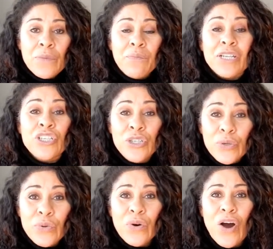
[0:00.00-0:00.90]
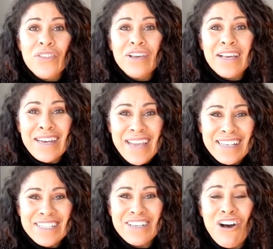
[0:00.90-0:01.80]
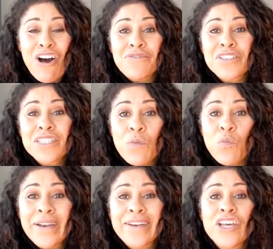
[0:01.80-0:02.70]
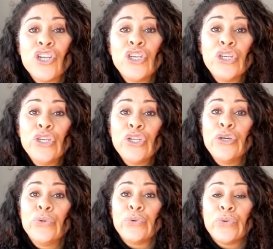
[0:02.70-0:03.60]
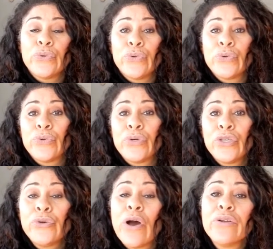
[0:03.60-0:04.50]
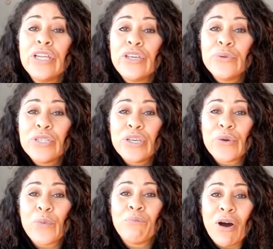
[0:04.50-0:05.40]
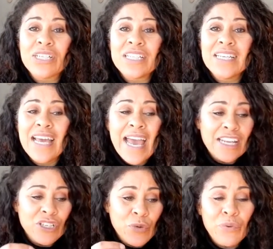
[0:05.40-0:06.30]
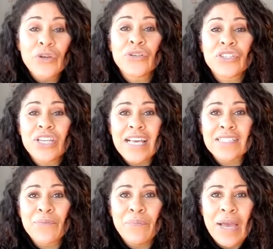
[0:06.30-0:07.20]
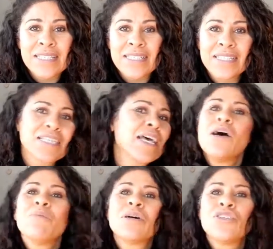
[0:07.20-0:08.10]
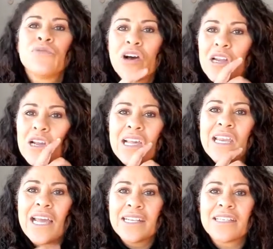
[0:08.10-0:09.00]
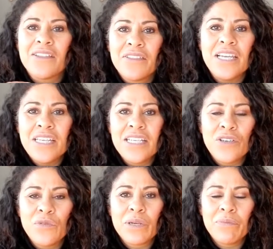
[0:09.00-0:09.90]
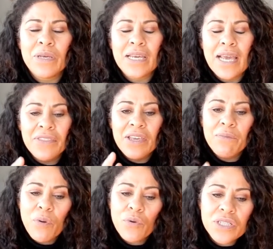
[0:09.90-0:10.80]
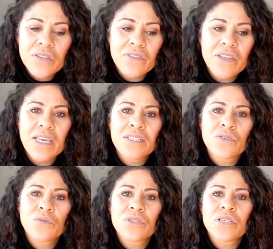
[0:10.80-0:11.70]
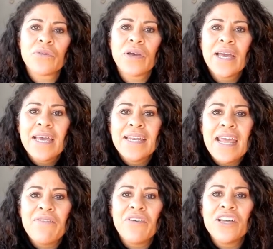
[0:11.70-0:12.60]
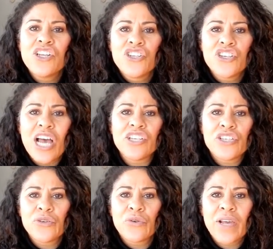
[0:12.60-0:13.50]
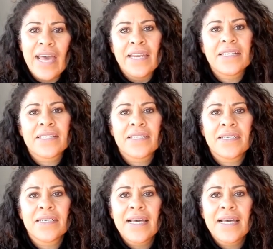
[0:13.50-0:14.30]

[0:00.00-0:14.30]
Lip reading: But you are the creator of someone new. You're only using your body and your person as a basis, but you've got to create a 3D human being. And the important thing is also, never judge your character.